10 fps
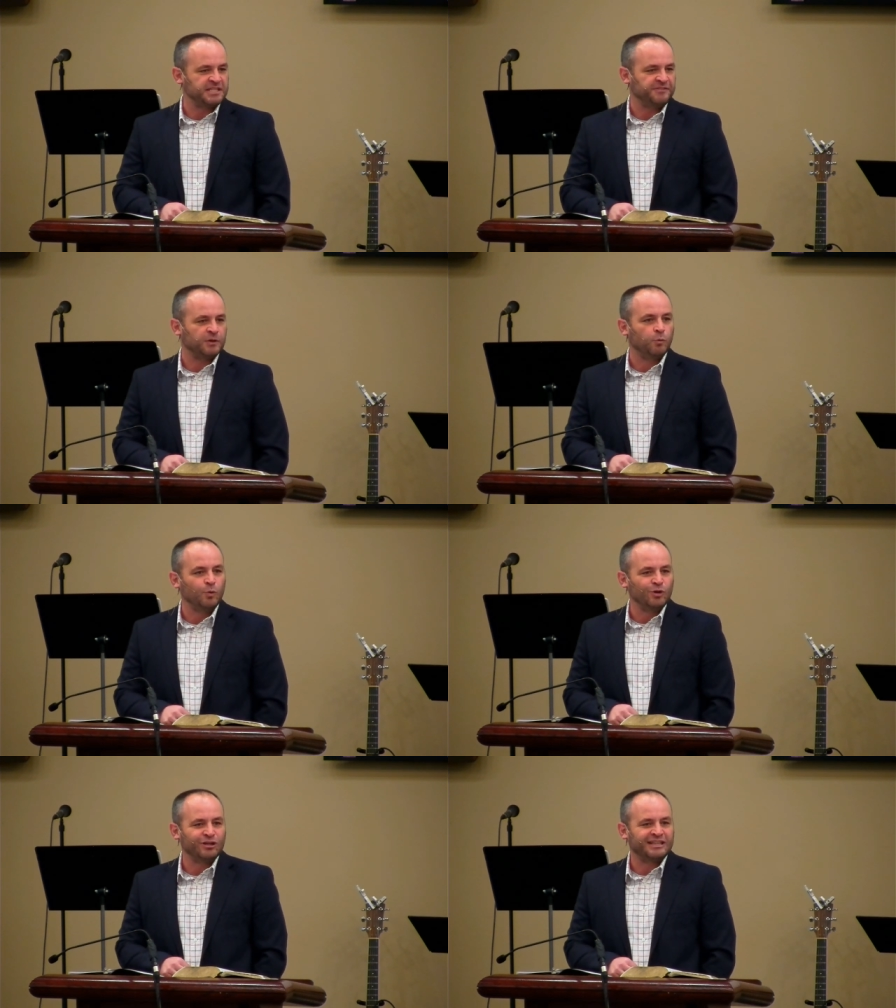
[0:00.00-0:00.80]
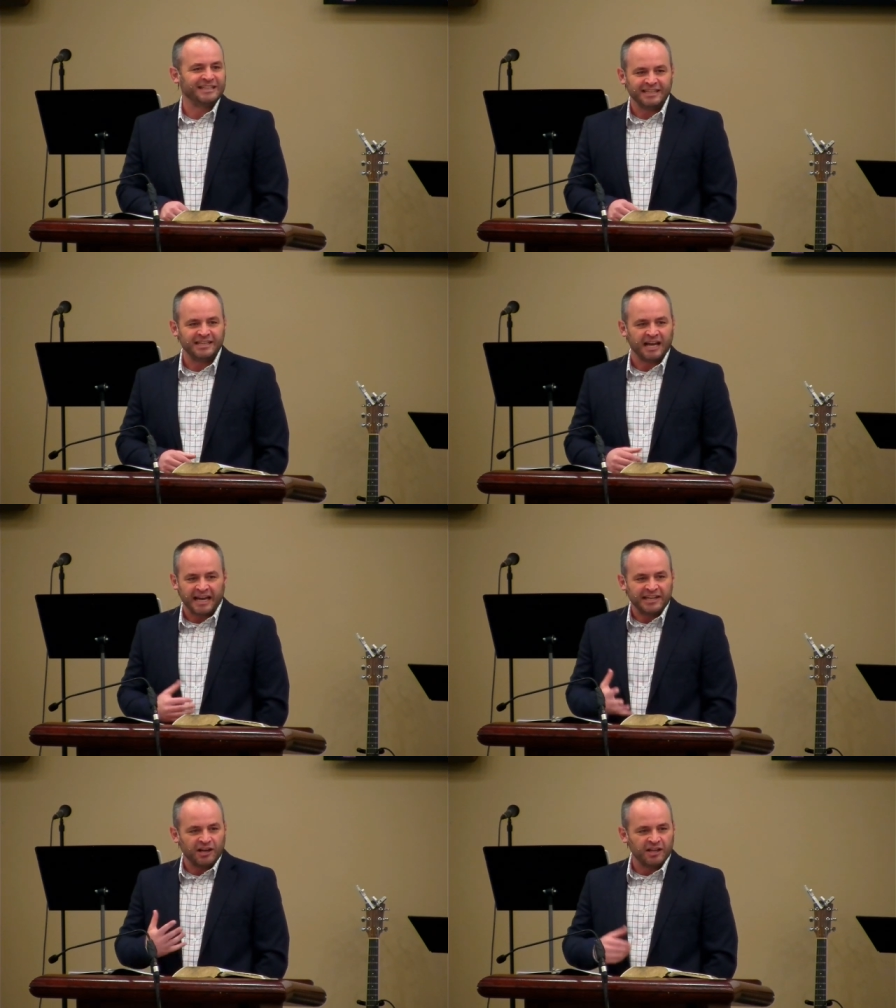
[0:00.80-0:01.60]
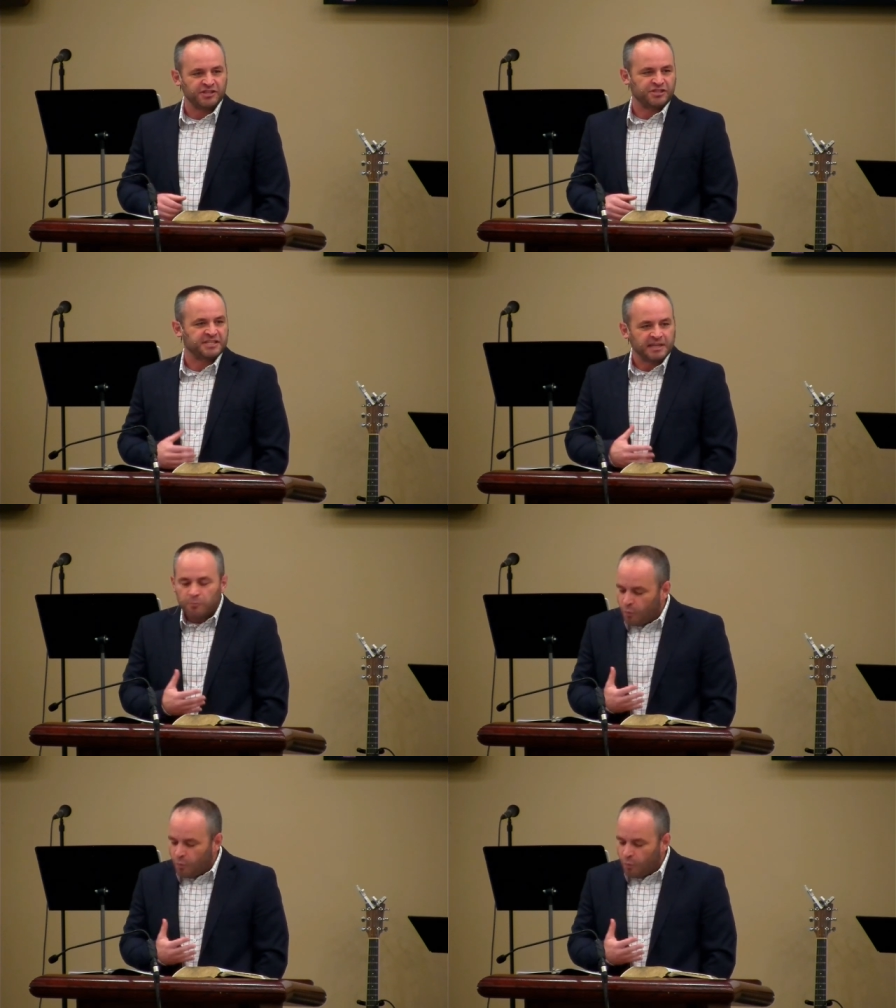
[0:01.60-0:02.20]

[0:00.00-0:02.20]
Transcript: specific worldly ideology,